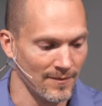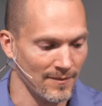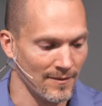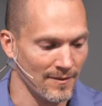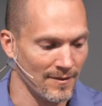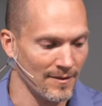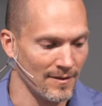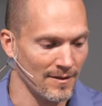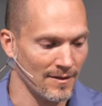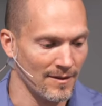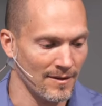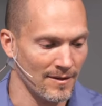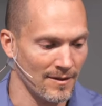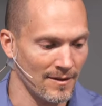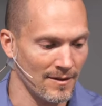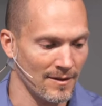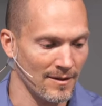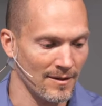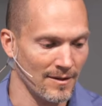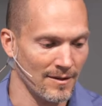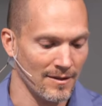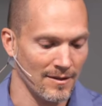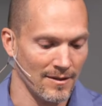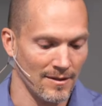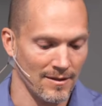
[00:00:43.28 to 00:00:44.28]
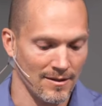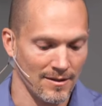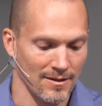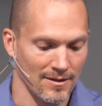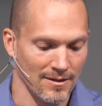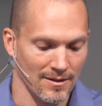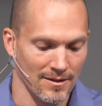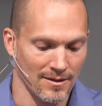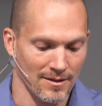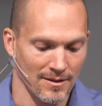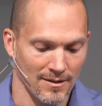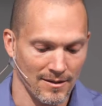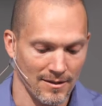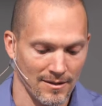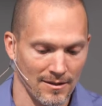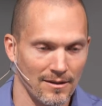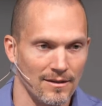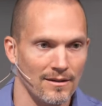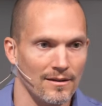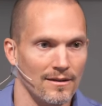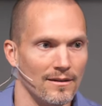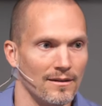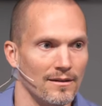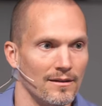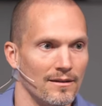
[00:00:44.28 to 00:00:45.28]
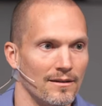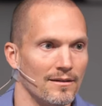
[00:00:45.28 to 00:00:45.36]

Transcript: (silence)